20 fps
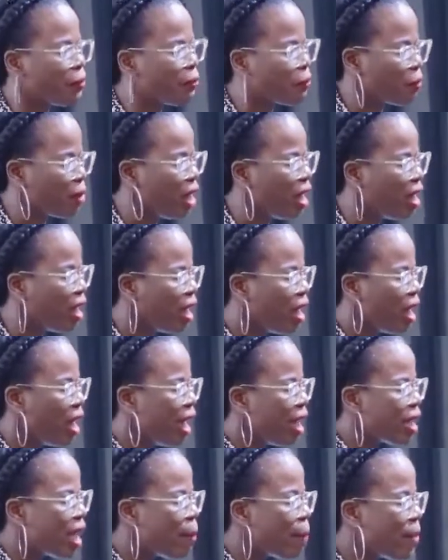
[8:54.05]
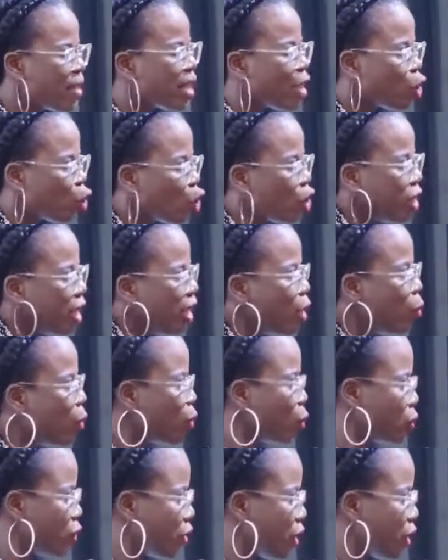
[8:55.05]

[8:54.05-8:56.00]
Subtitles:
free in that meeting are just dealing with those